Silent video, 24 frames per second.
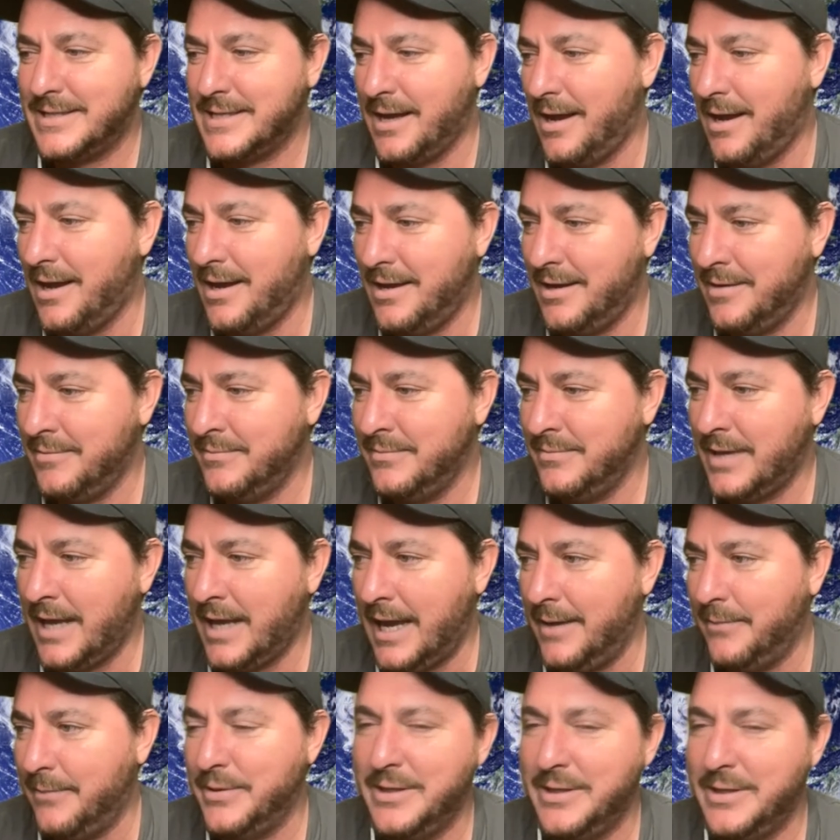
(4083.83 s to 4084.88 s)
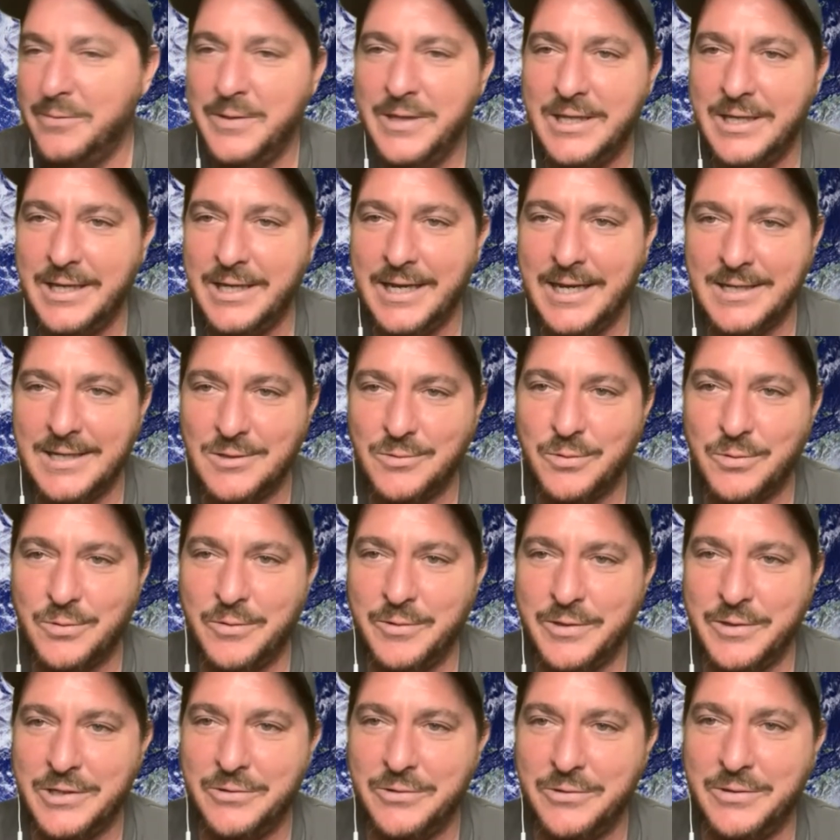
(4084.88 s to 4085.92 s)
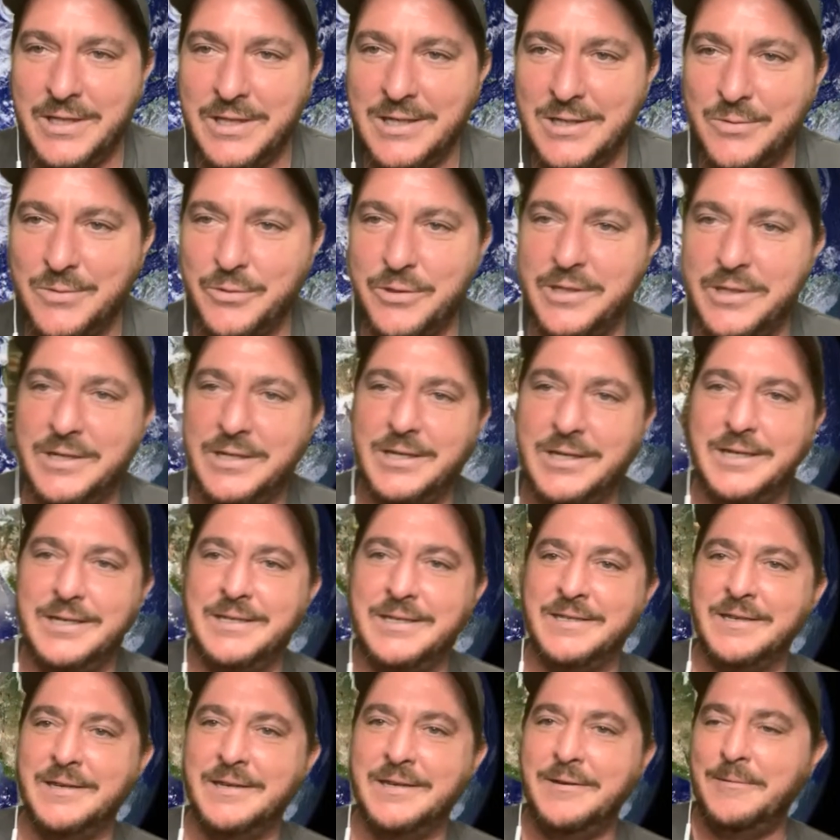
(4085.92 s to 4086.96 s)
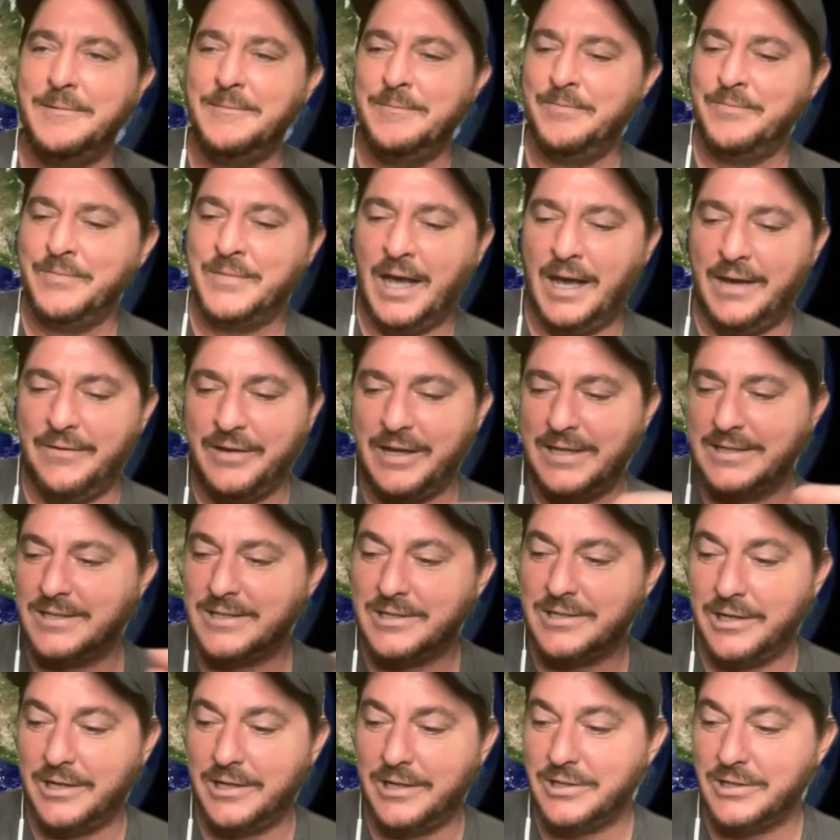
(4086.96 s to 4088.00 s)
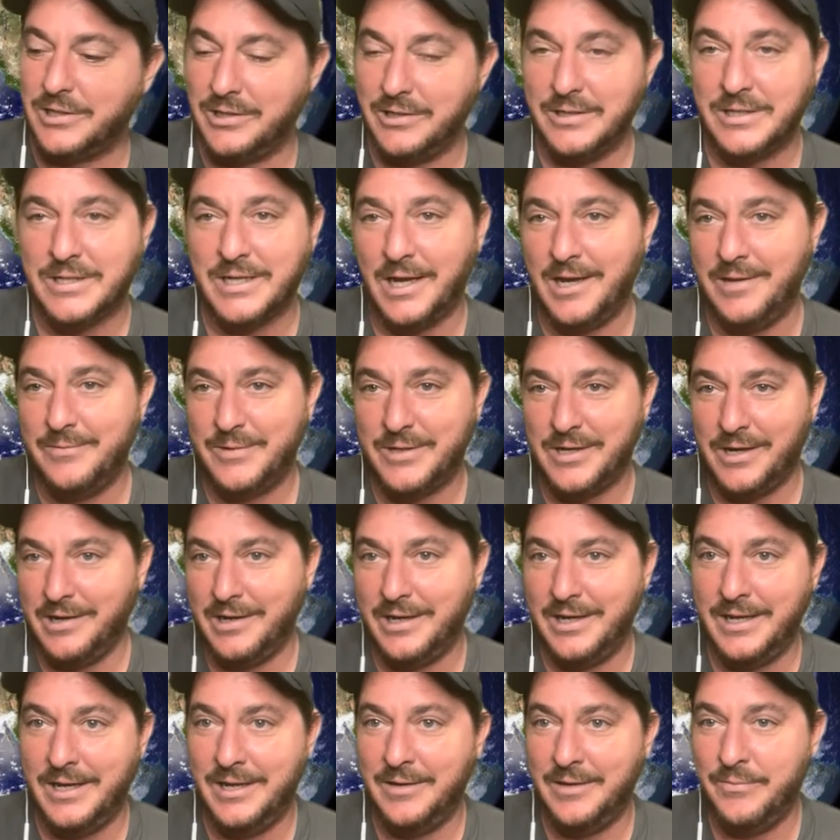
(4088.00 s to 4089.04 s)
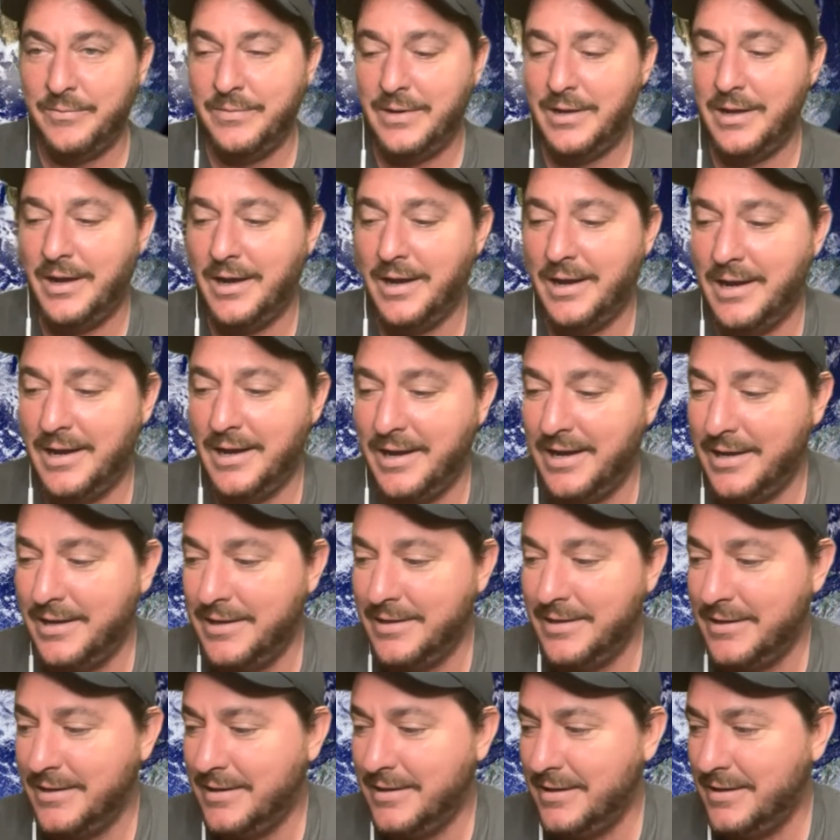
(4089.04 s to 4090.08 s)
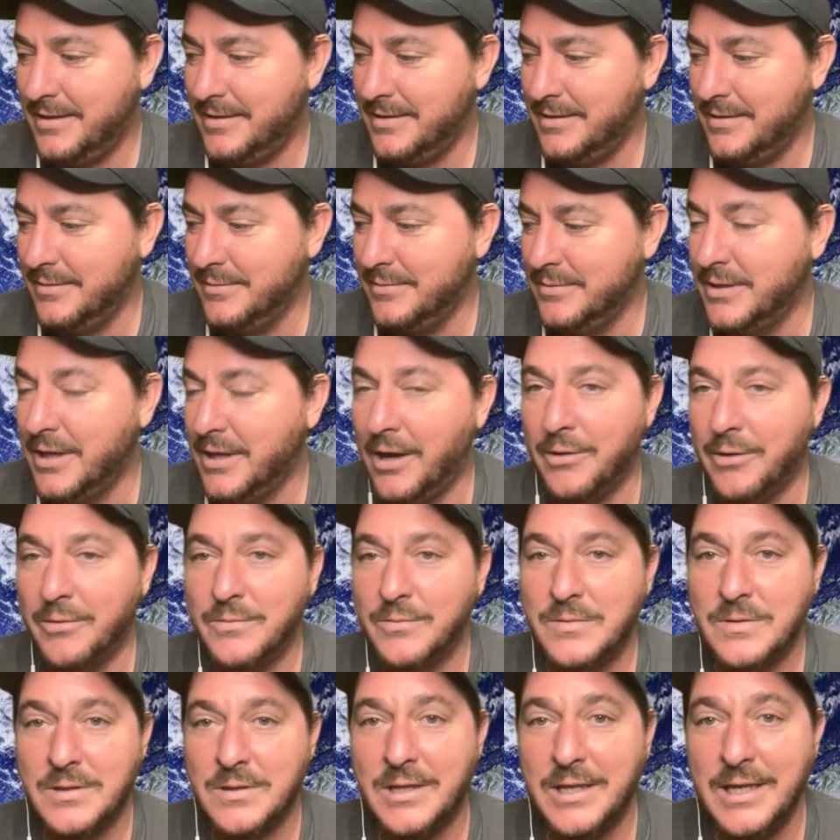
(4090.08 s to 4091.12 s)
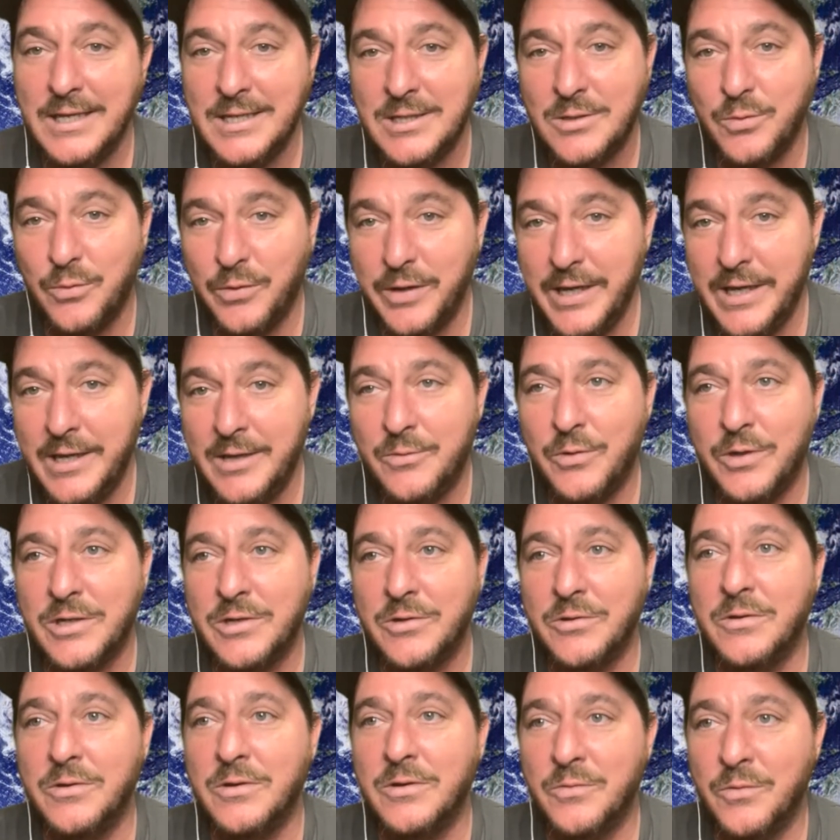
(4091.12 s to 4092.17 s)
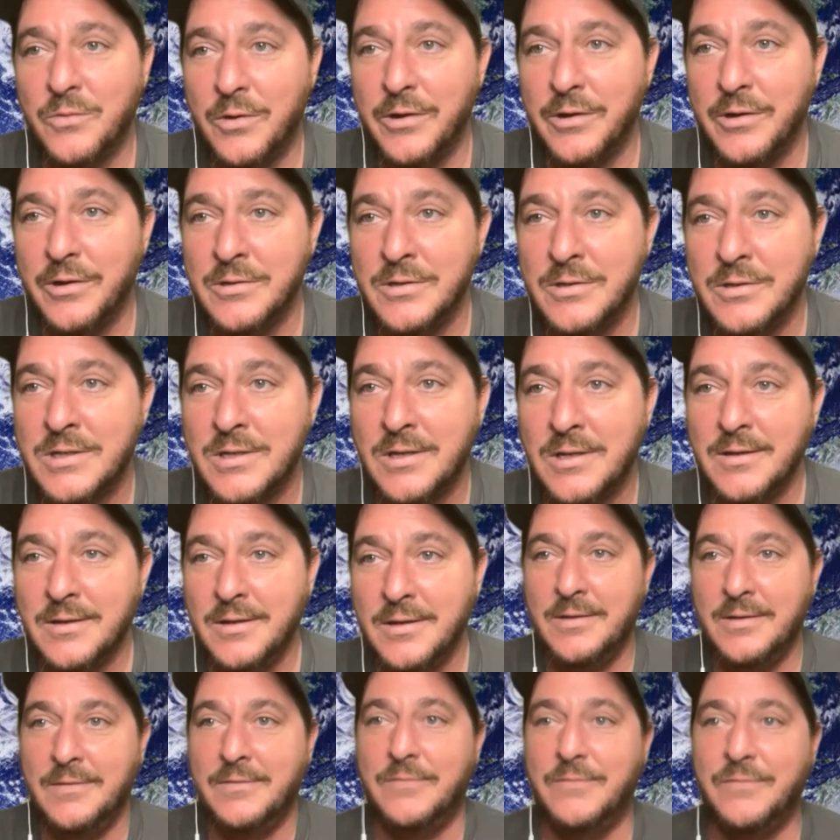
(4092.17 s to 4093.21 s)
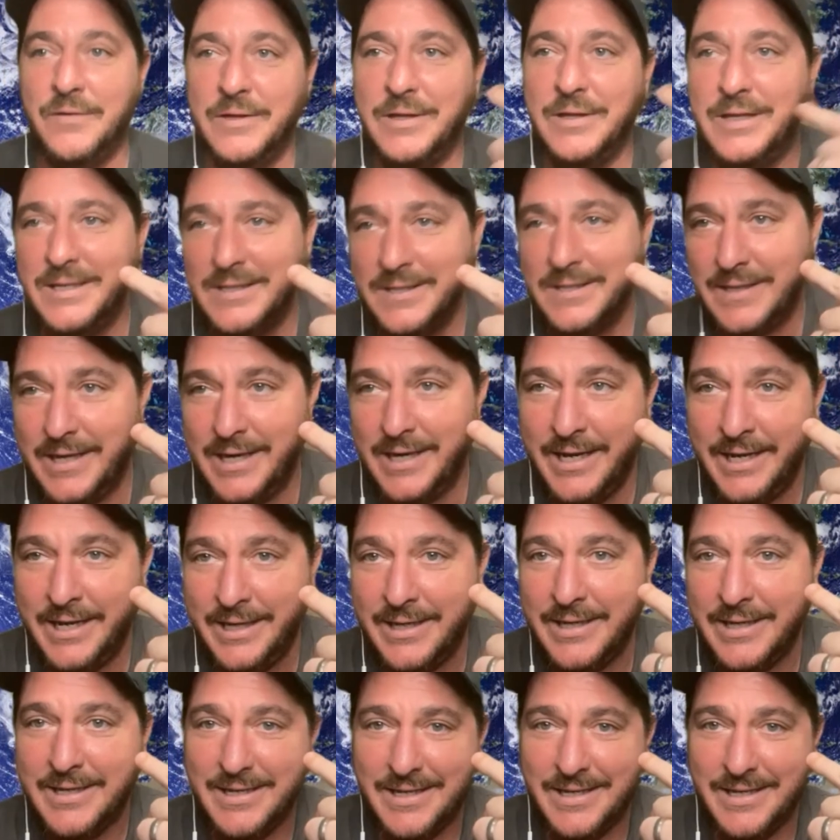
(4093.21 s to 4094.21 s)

Tom happened to be the guest when we're doing this one, because I've had such a good time talking to him. No, this week we're doing words for this guy.